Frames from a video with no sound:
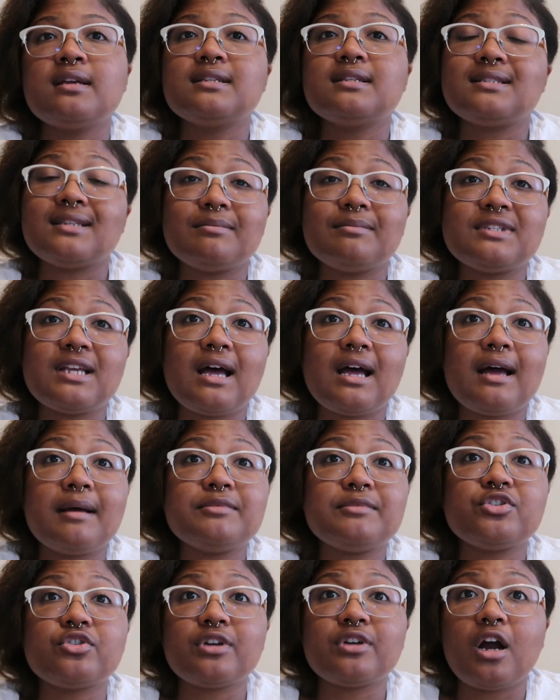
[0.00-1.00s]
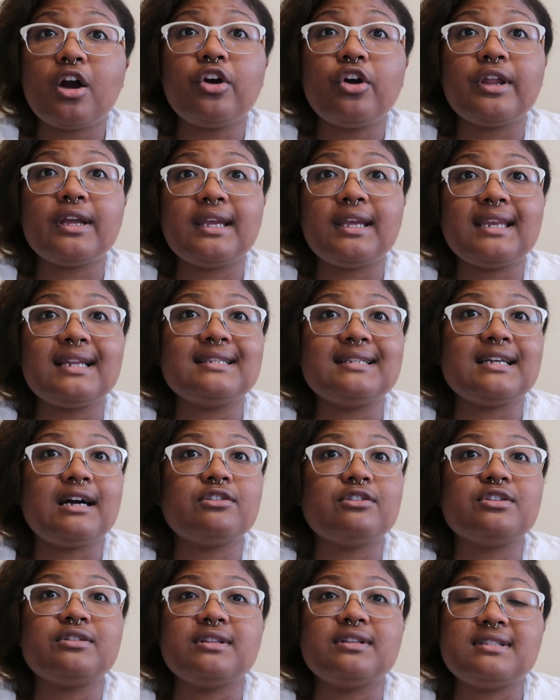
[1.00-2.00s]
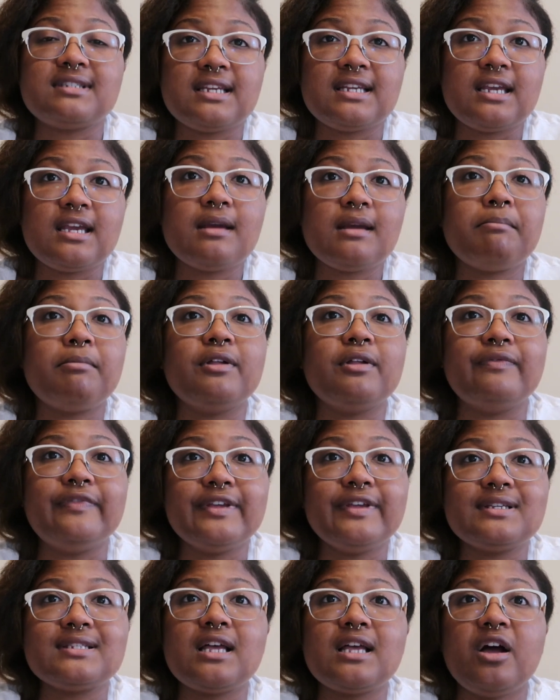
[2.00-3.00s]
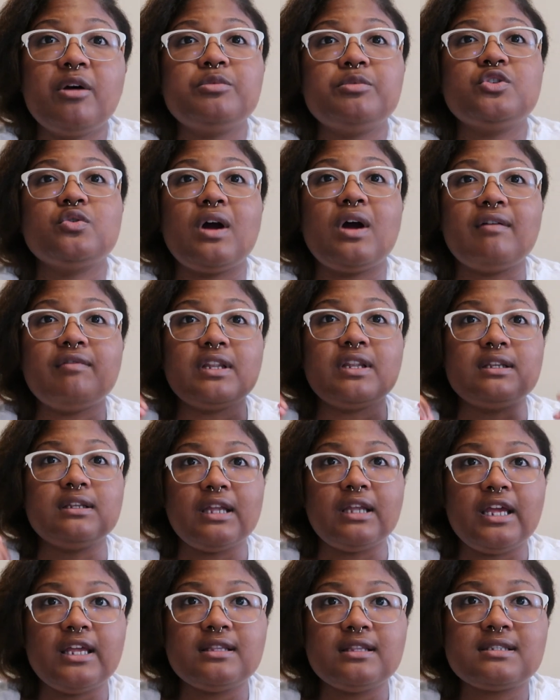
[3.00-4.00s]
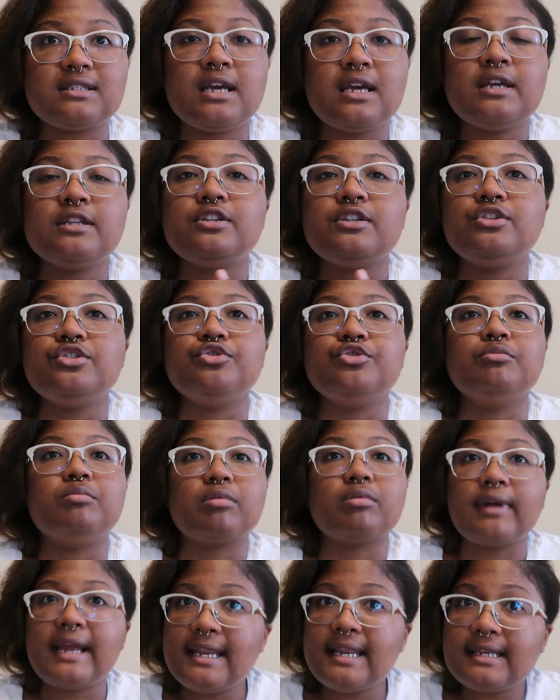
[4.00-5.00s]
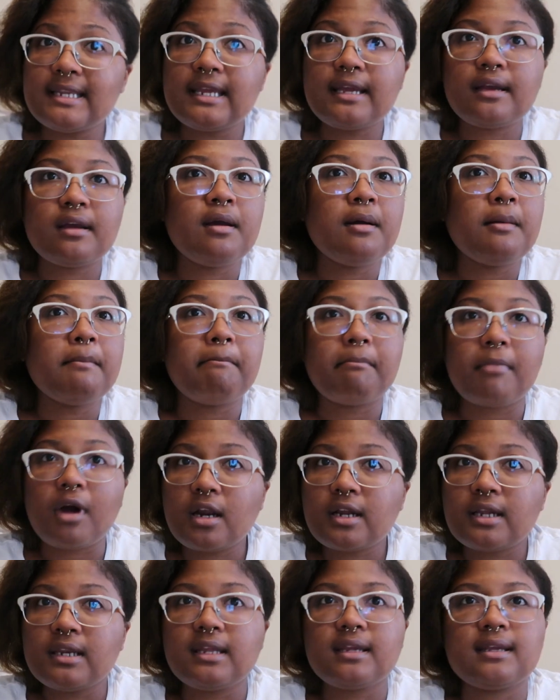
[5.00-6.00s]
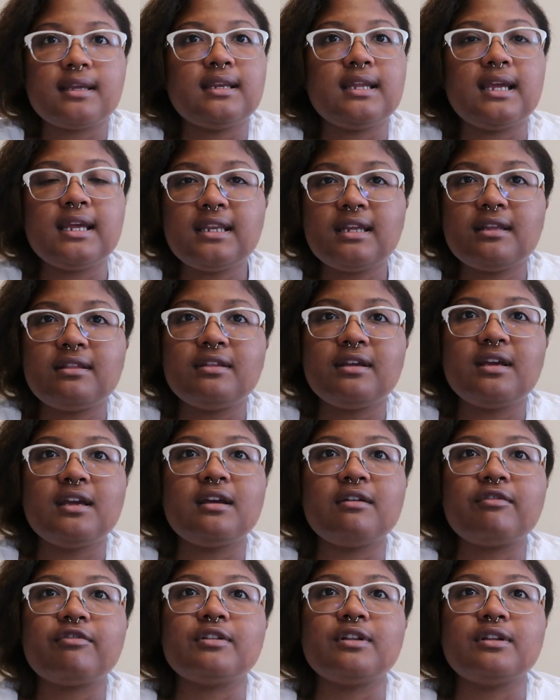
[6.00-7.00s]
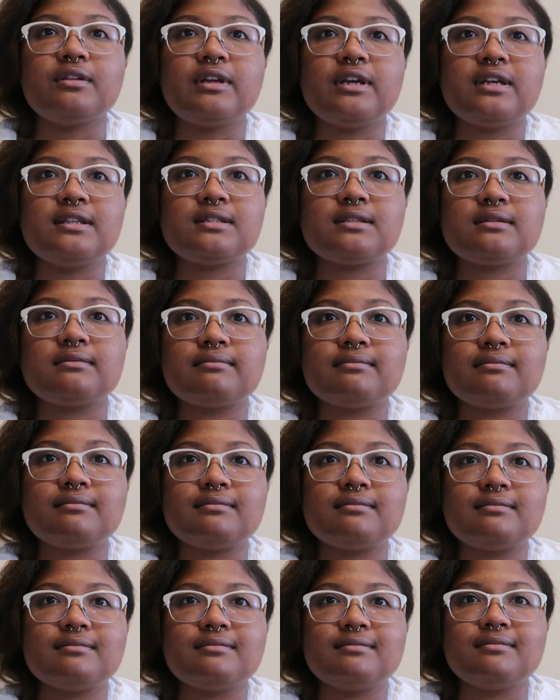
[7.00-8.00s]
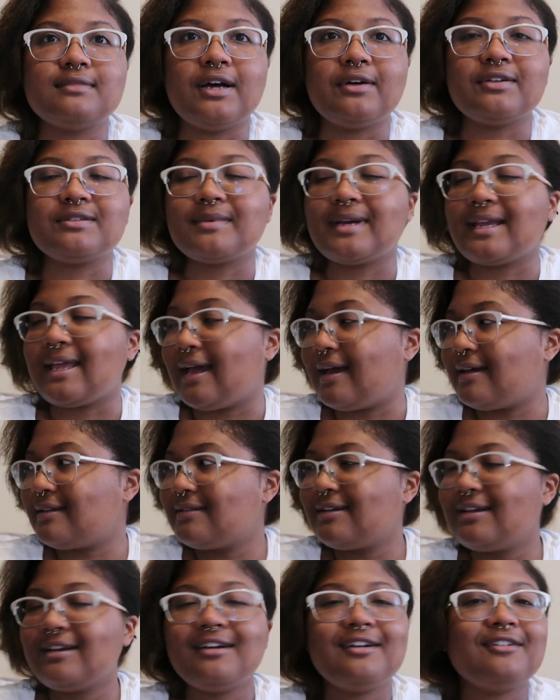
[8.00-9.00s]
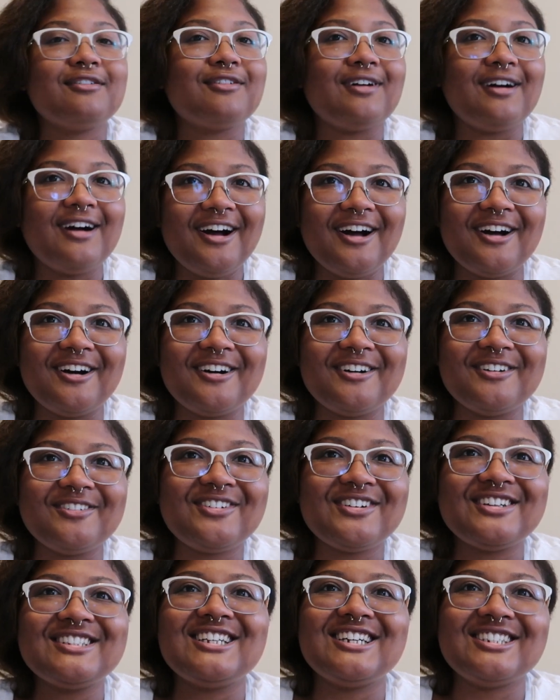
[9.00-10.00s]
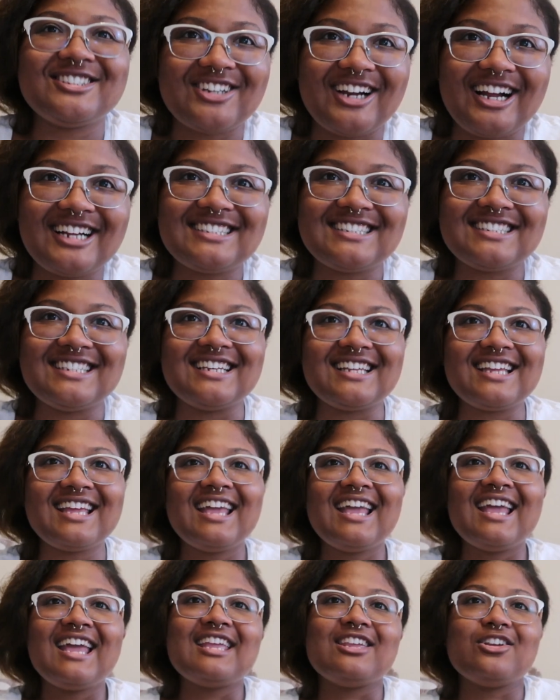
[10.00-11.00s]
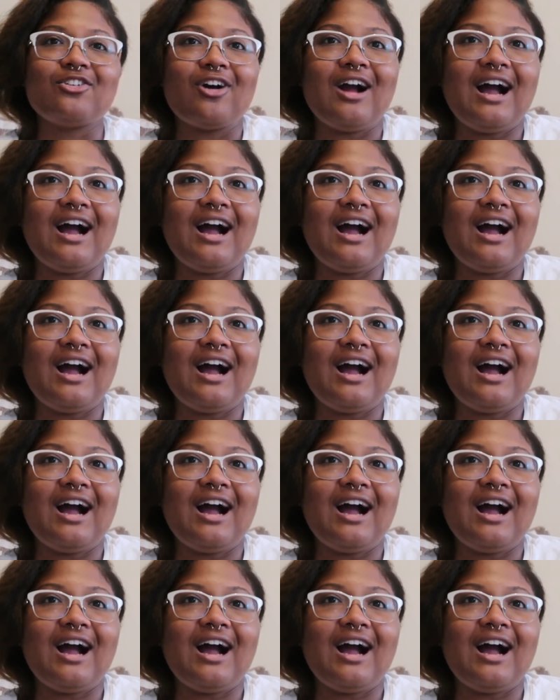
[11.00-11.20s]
Sometimes you're not going to get it down to the T, but this helps you have a lens to do branding, marketing, and anything from the lens, that was my cat, of attracting your